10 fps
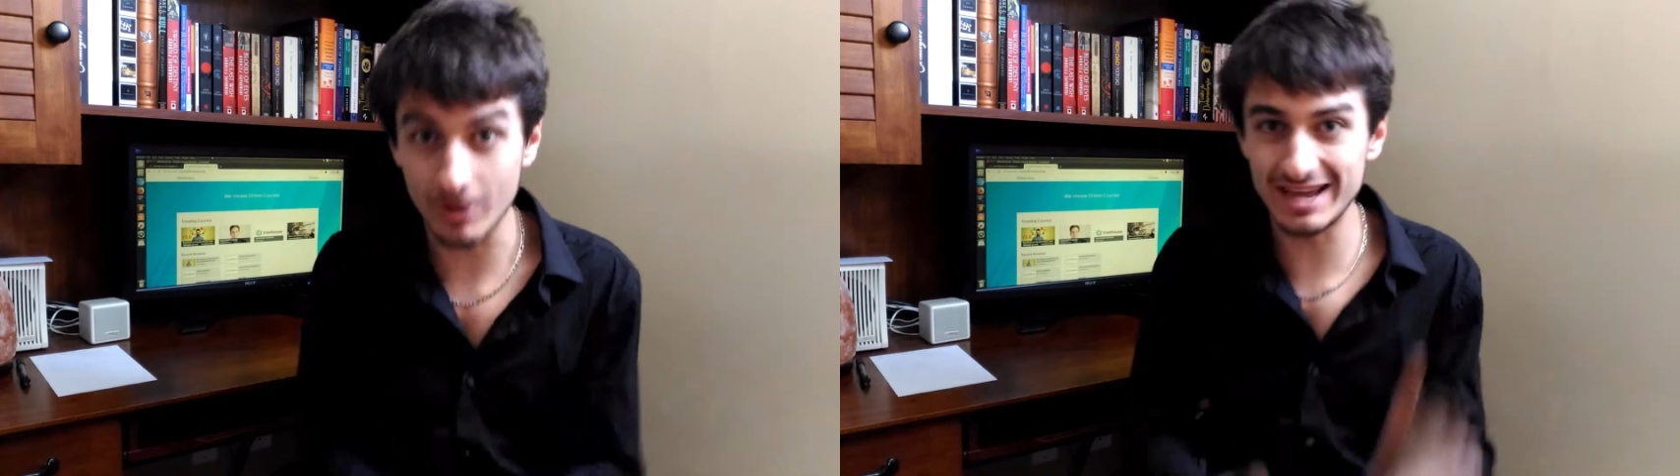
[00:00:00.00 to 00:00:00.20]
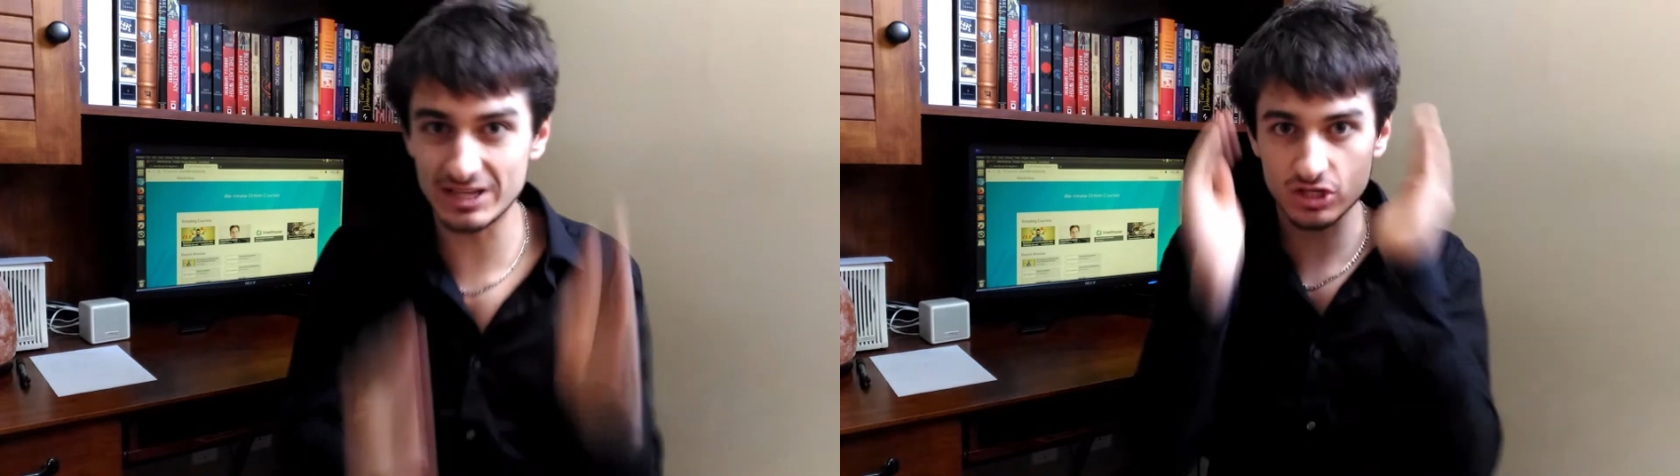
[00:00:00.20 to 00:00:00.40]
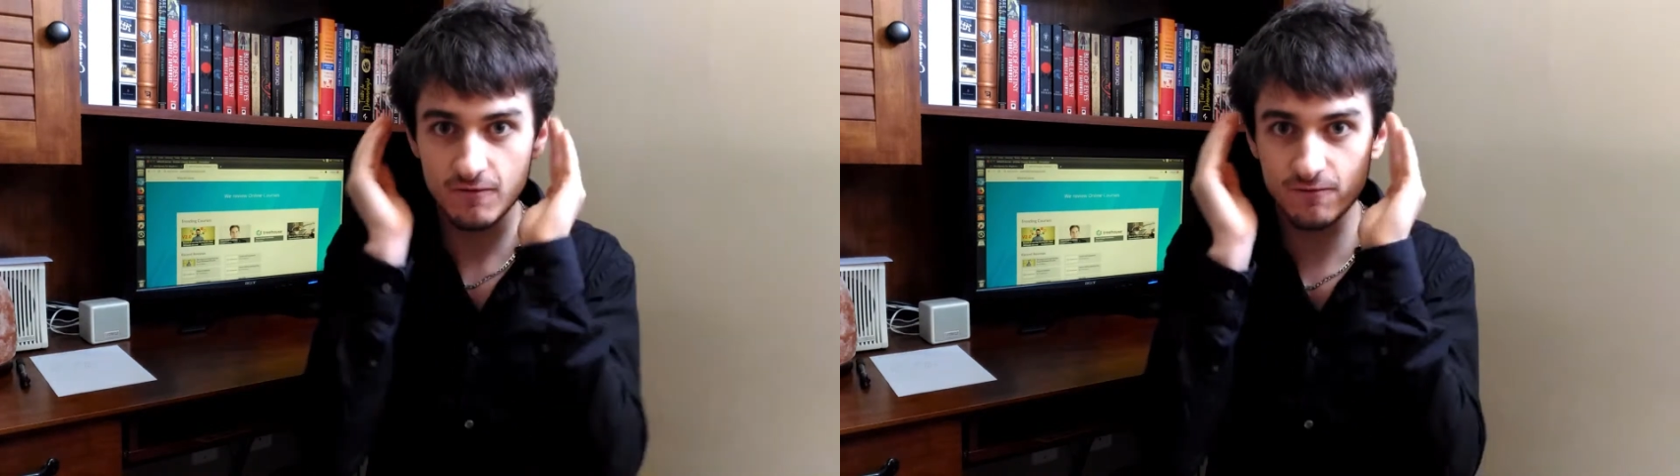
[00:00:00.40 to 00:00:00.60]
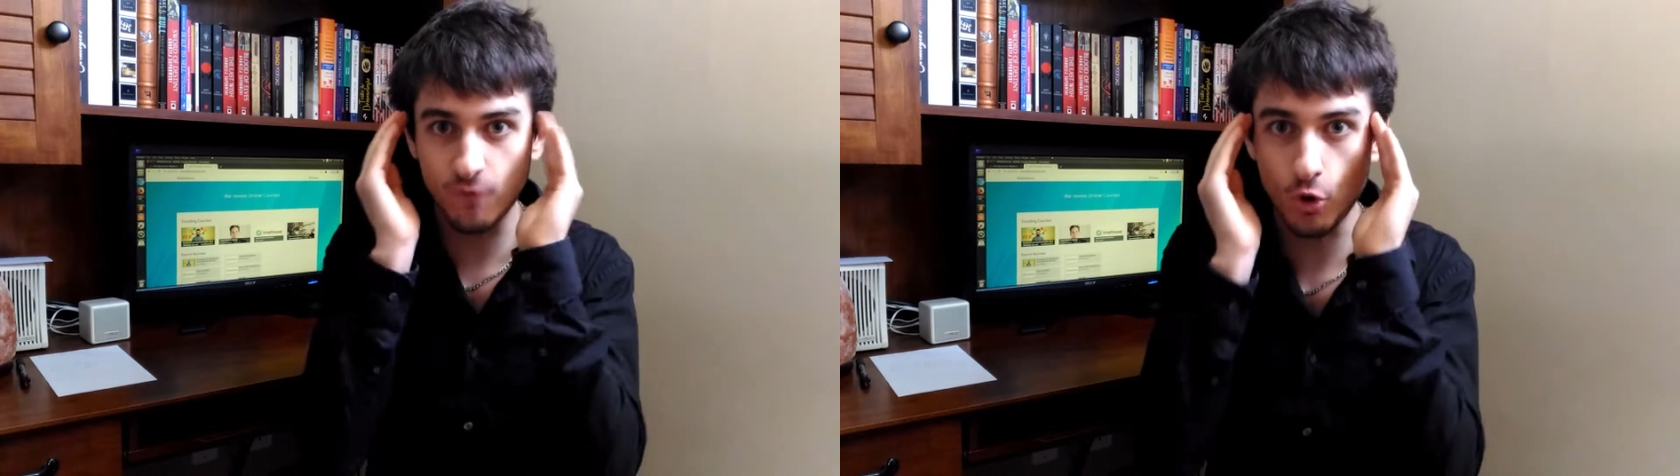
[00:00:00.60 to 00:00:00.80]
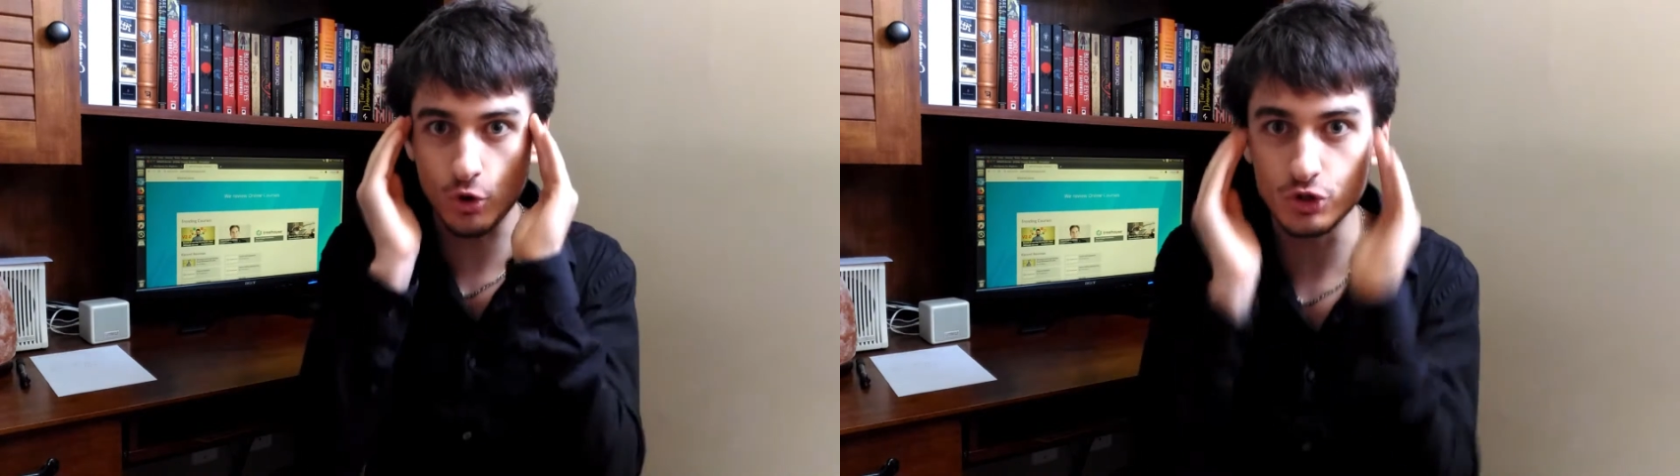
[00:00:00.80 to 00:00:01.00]
It's
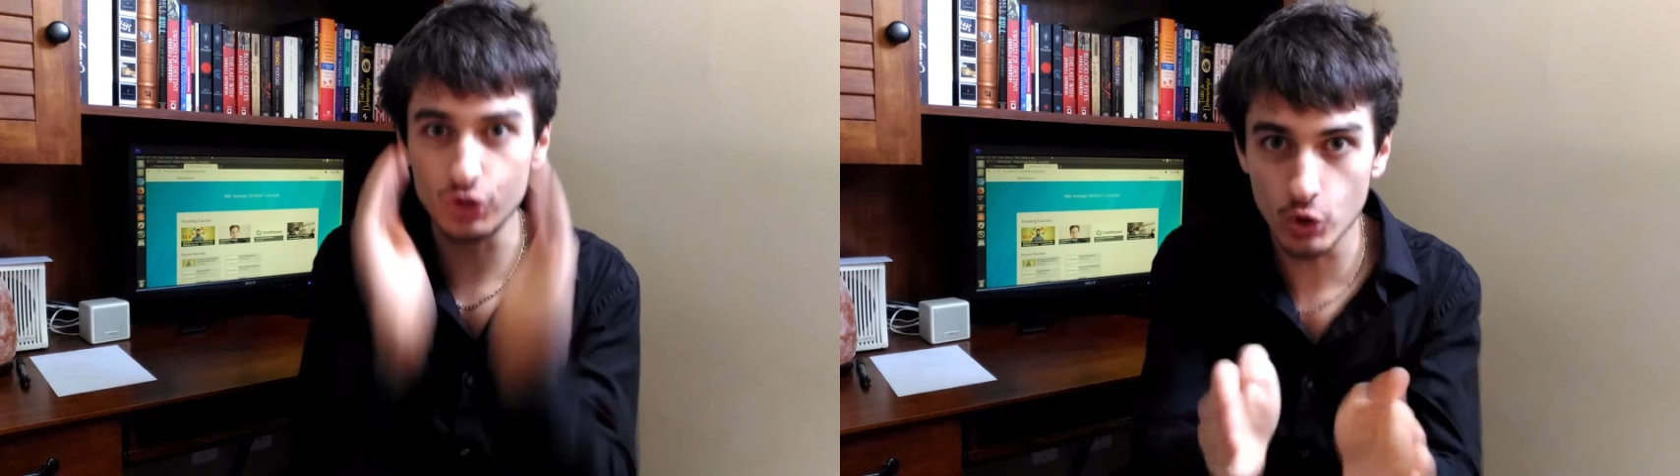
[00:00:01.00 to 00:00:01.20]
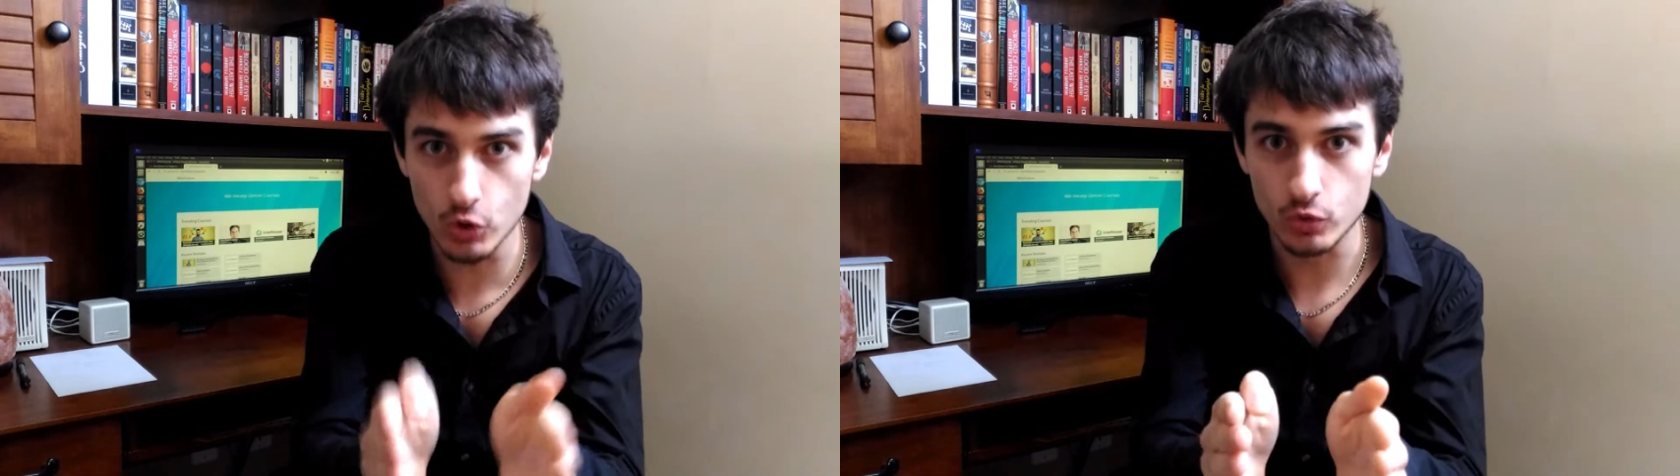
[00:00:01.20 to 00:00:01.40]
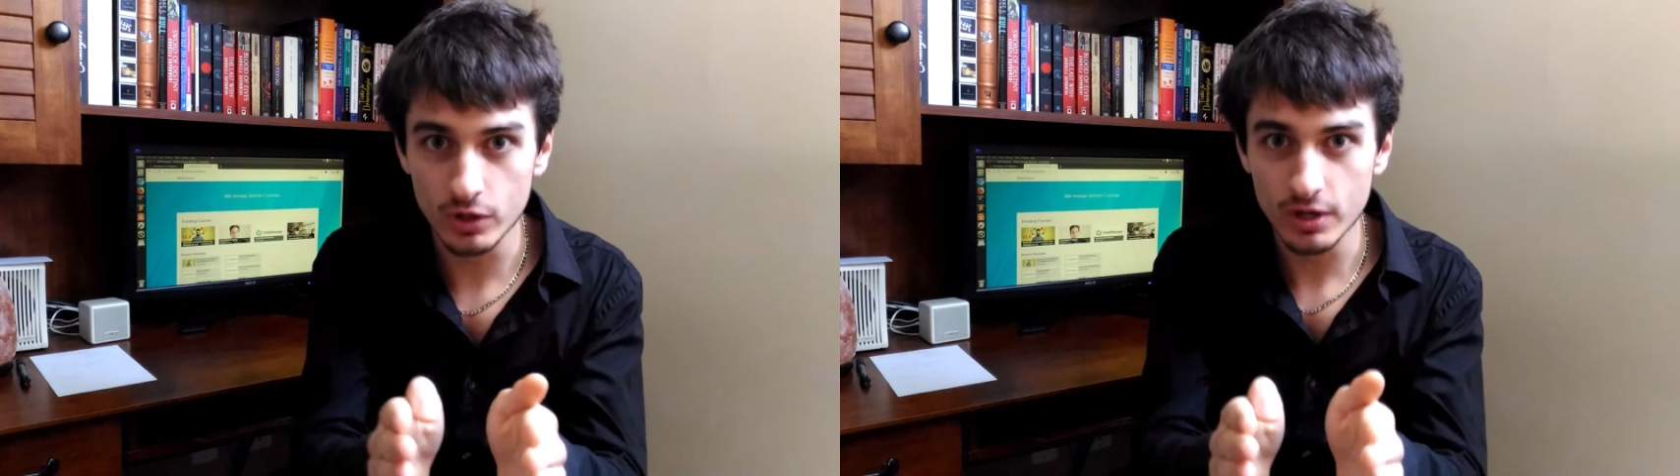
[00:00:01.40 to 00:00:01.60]
for you.